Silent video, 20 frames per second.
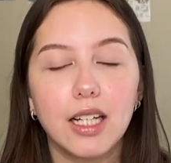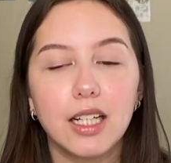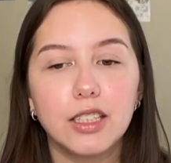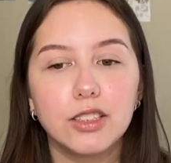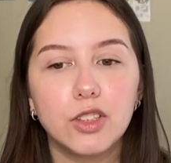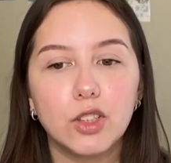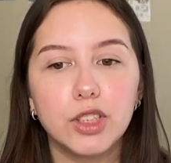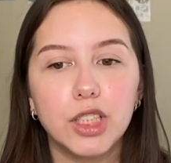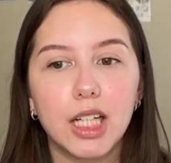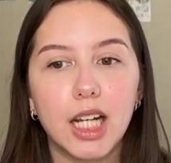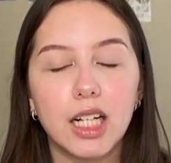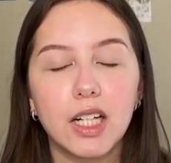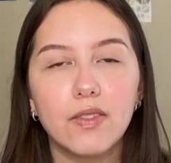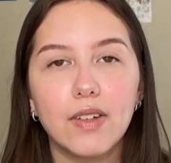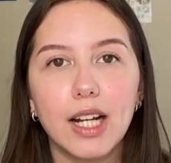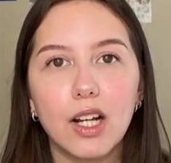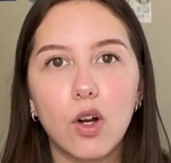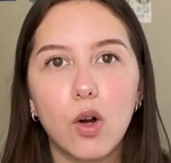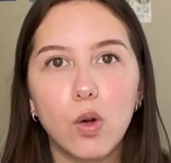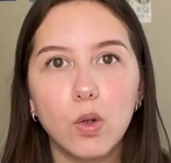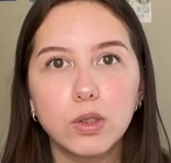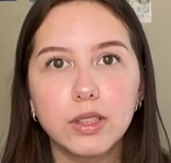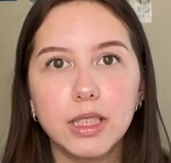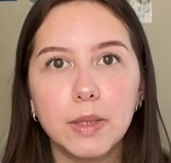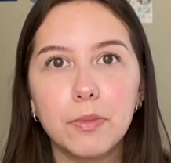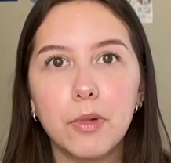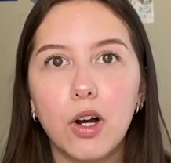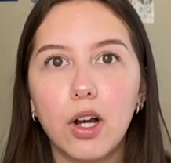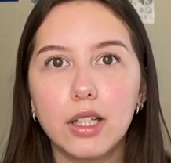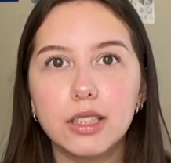So she kind of like holds him
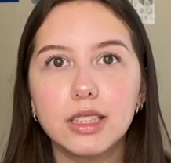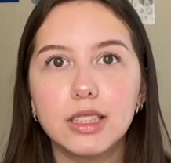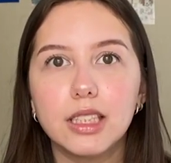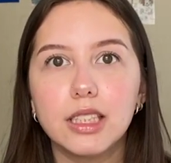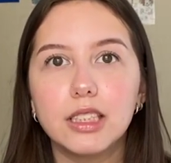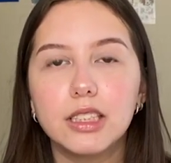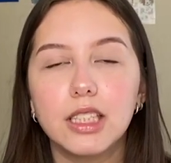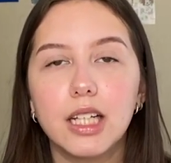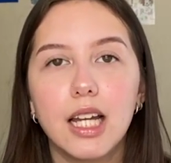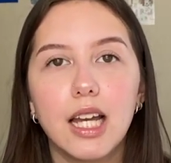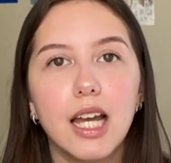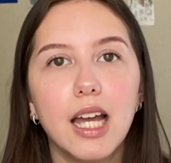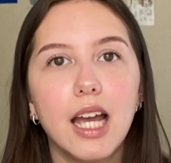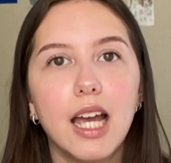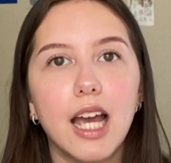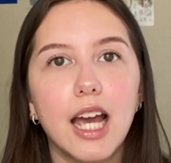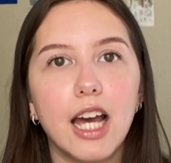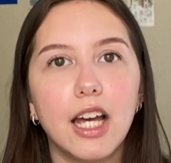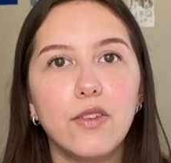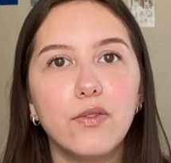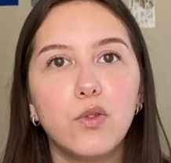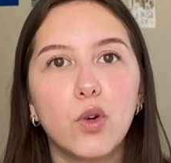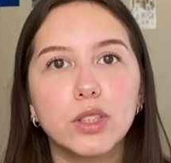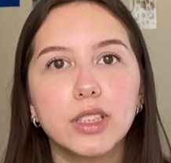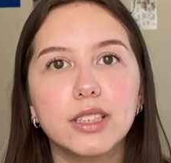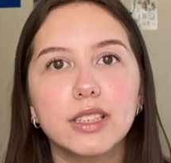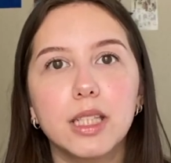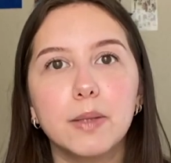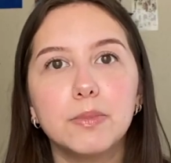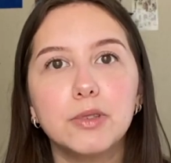hostage and
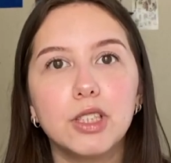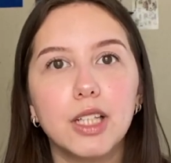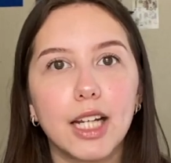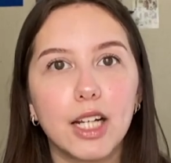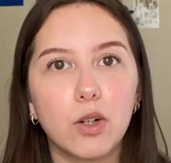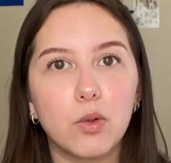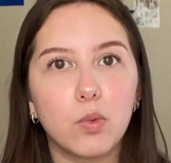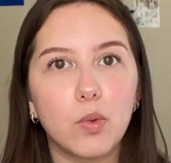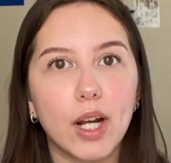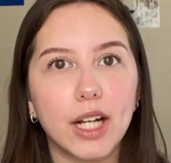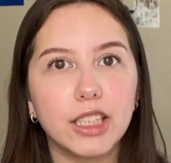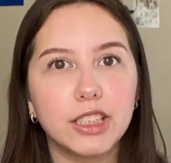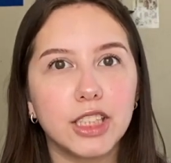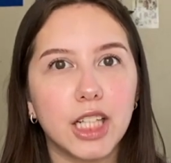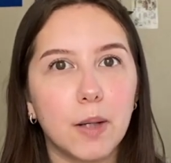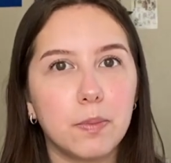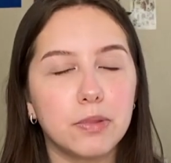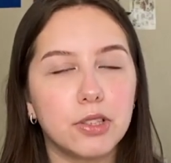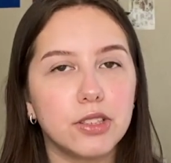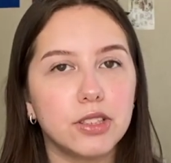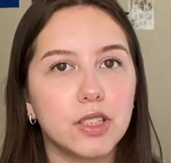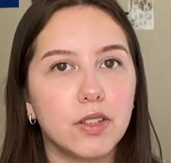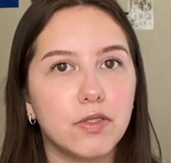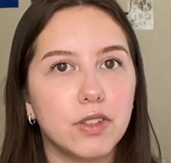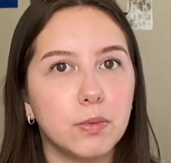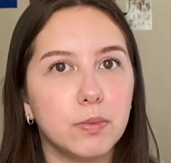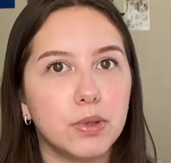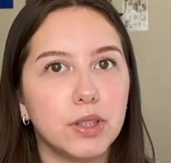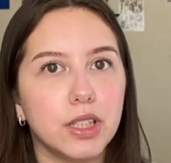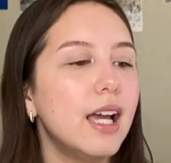forces him to like write chapters of the
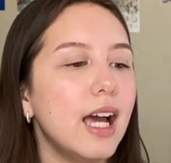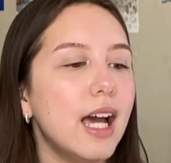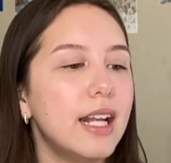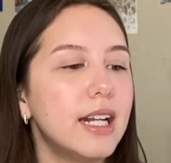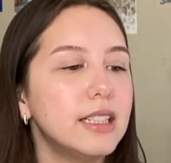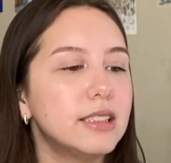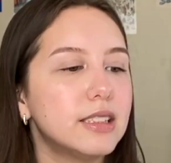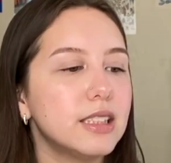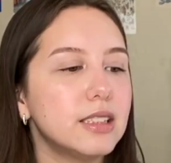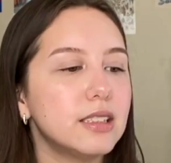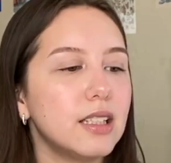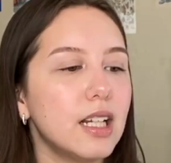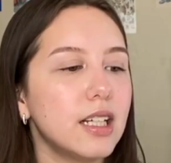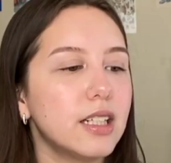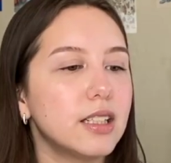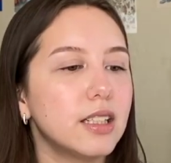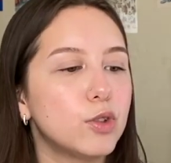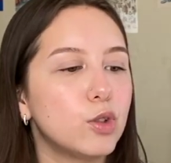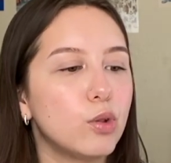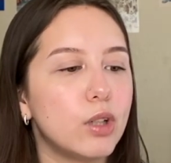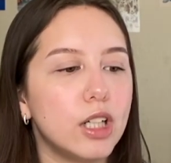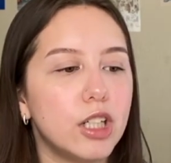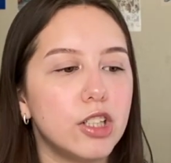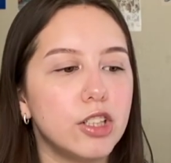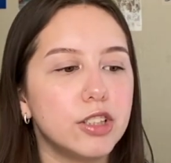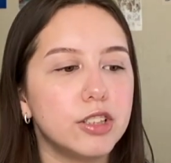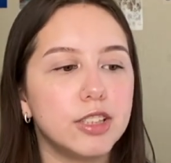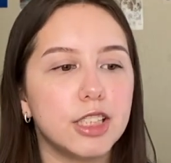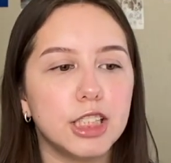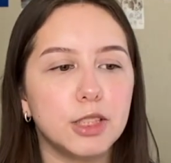book, and it's just like a thriller
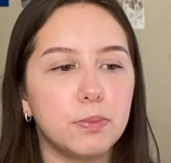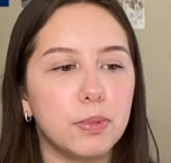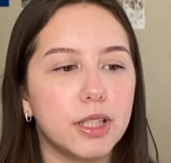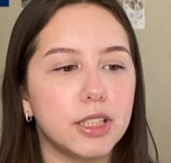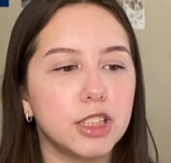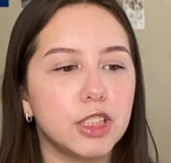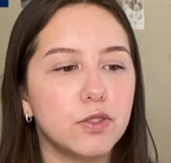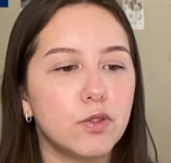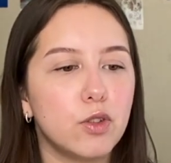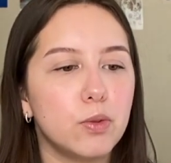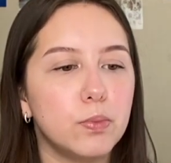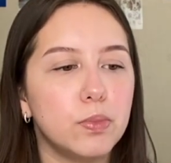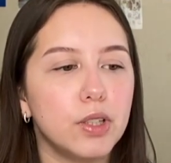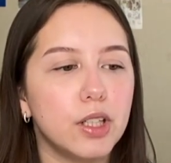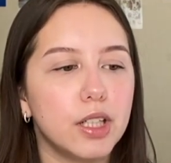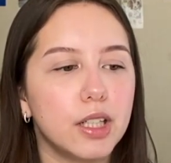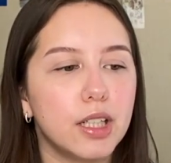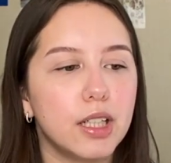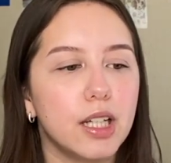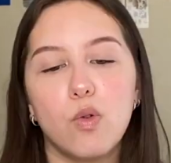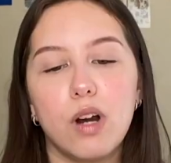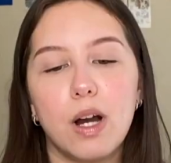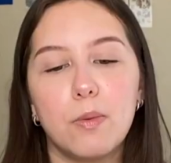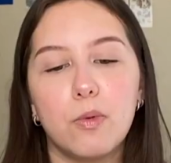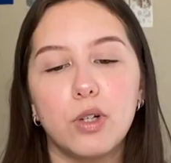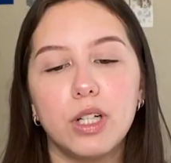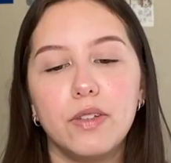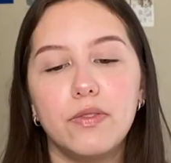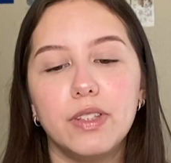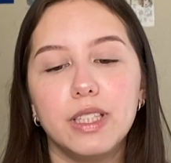suspenseful book. I'm
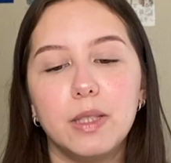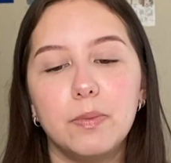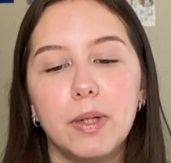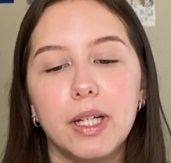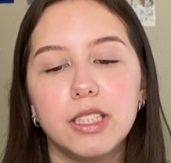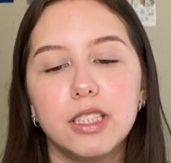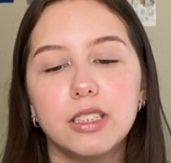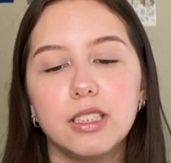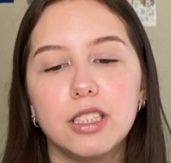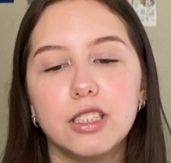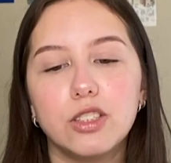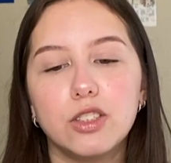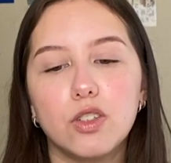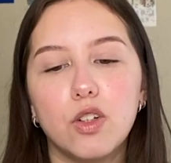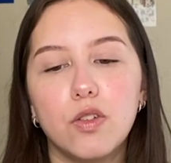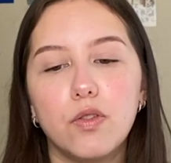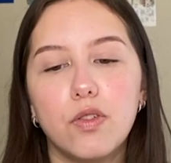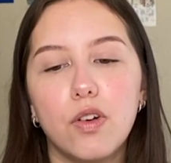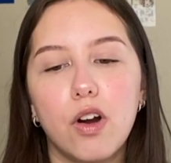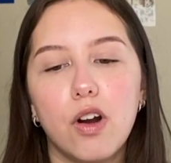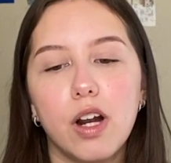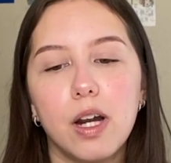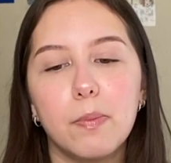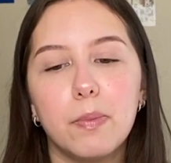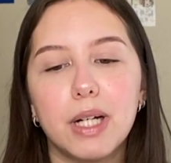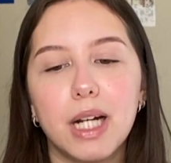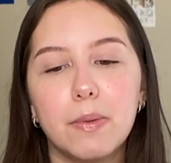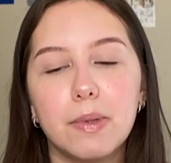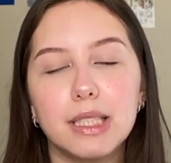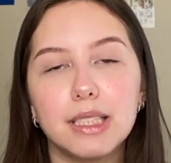only 50 pages in so far, but
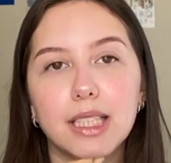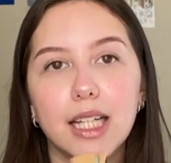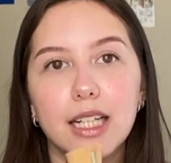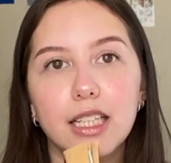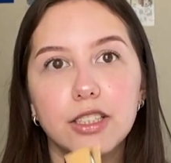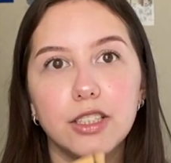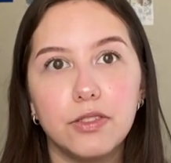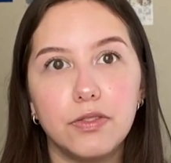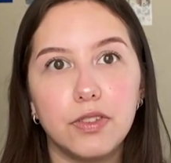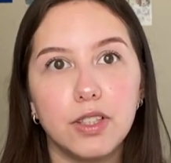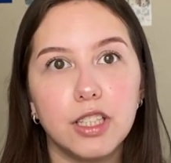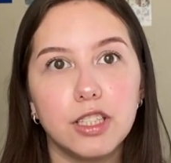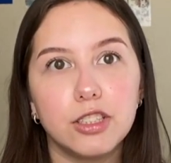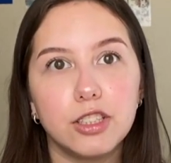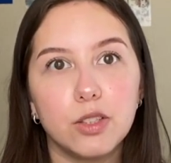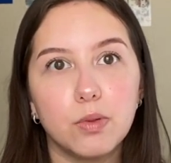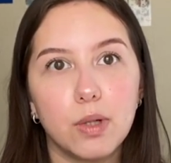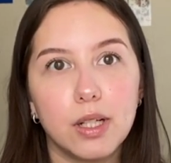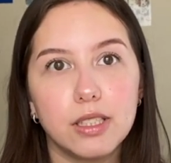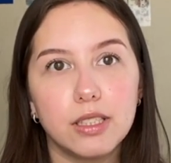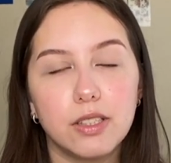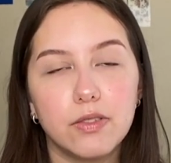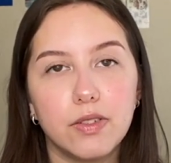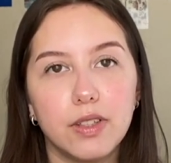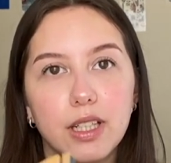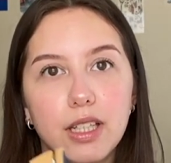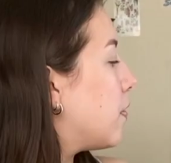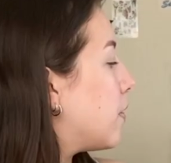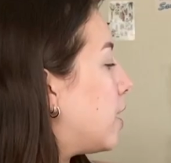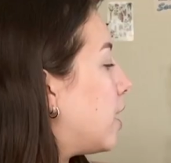I'm excited to finish the rest of
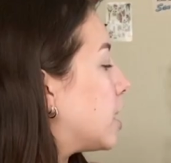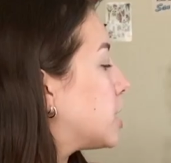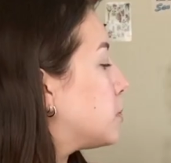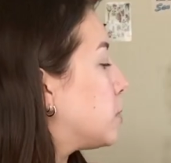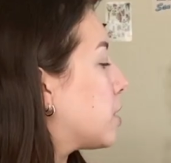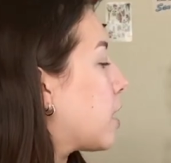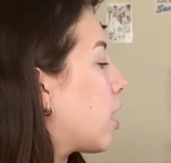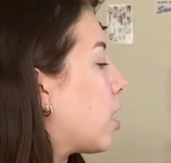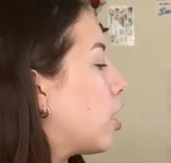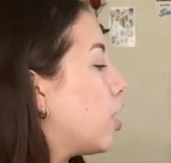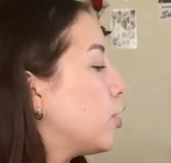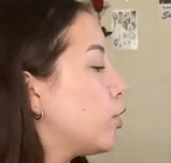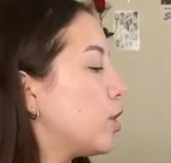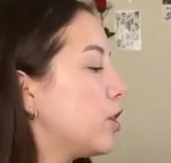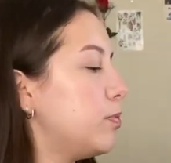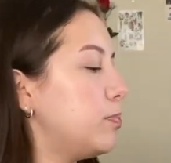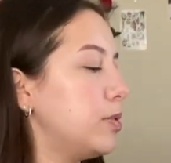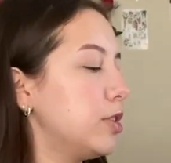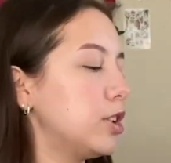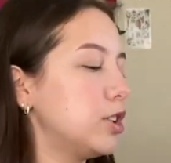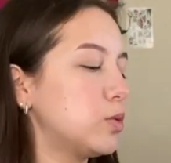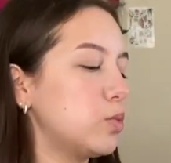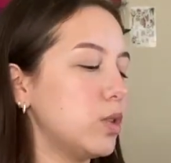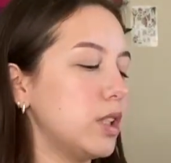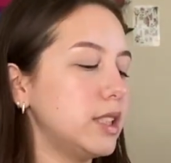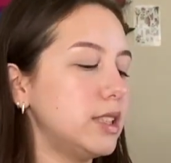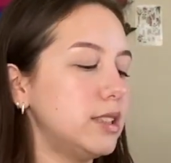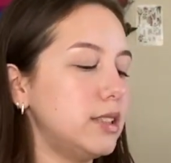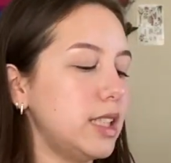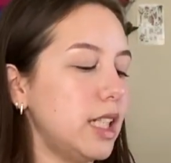it. The next book I got on Thrift Books
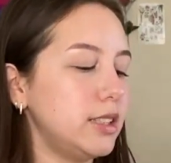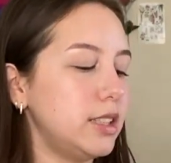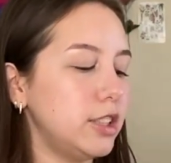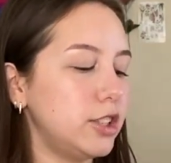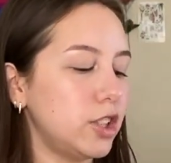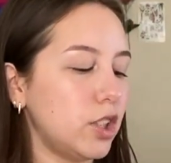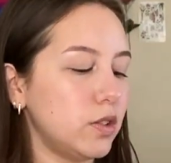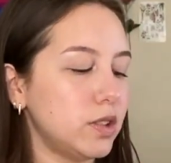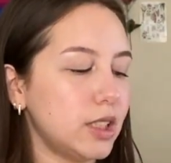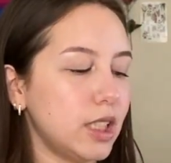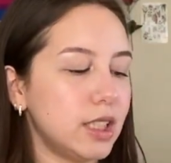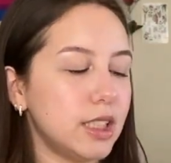was Daisy Jones and the